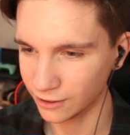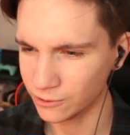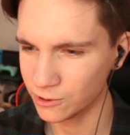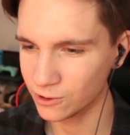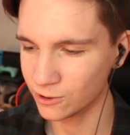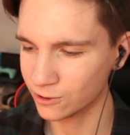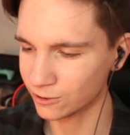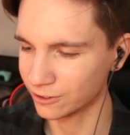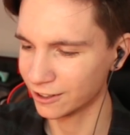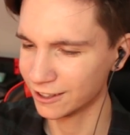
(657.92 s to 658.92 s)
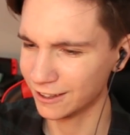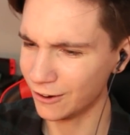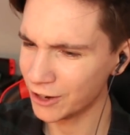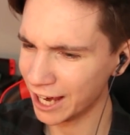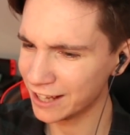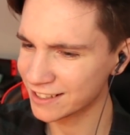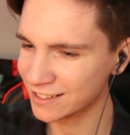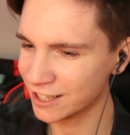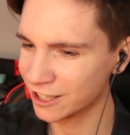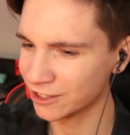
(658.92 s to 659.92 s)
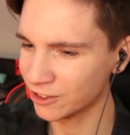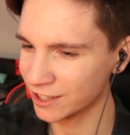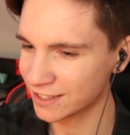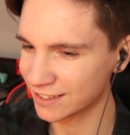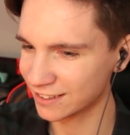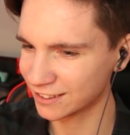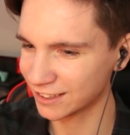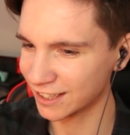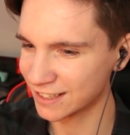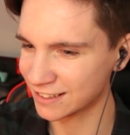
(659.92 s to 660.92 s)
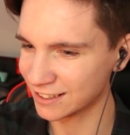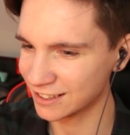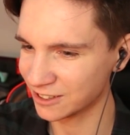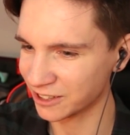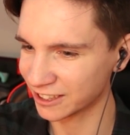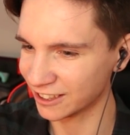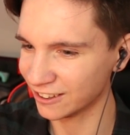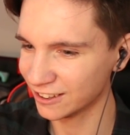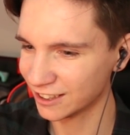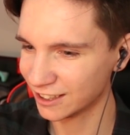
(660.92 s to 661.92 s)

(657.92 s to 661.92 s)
Ooh, okay, let's not ignore this nice detail work though.